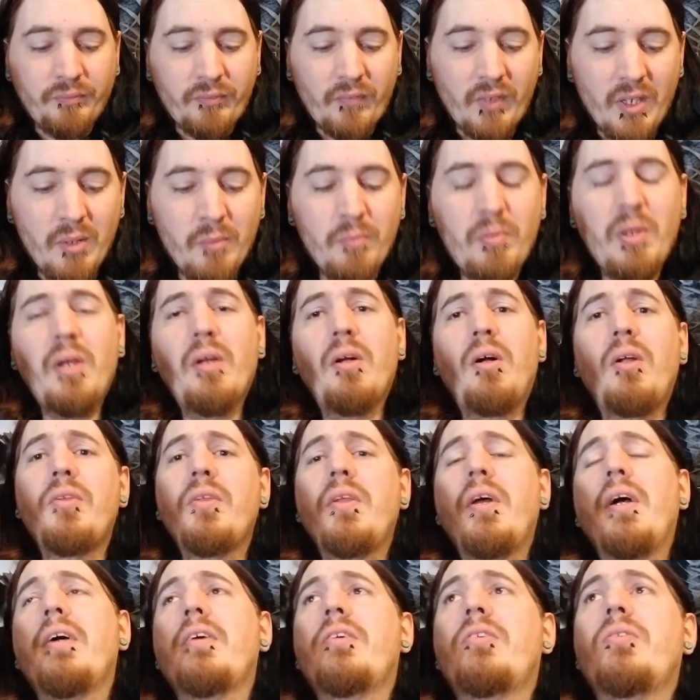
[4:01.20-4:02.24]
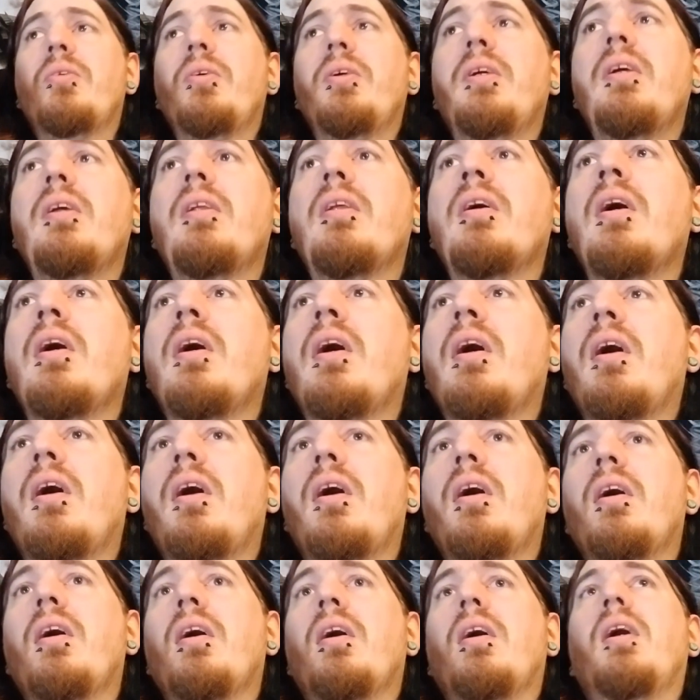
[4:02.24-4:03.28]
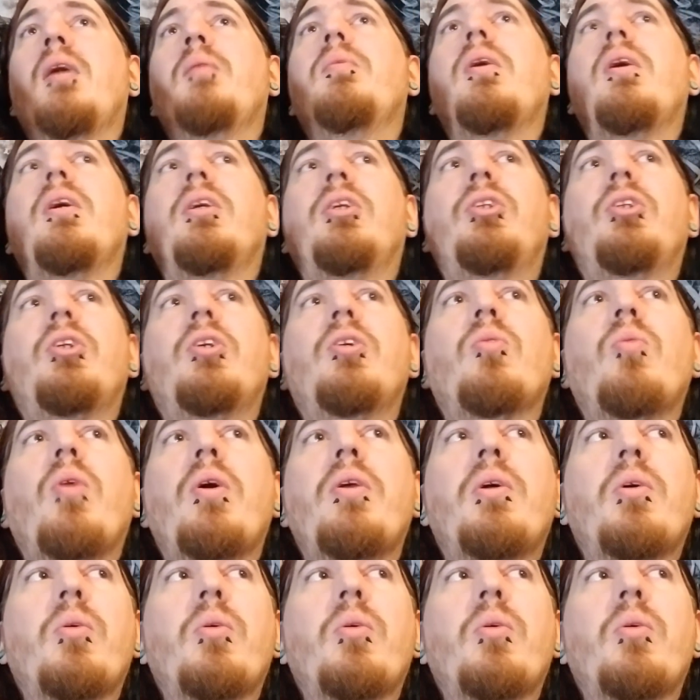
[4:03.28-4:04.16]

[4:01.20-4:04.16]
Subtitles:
Impaled Nazarene, I'm not sure whether it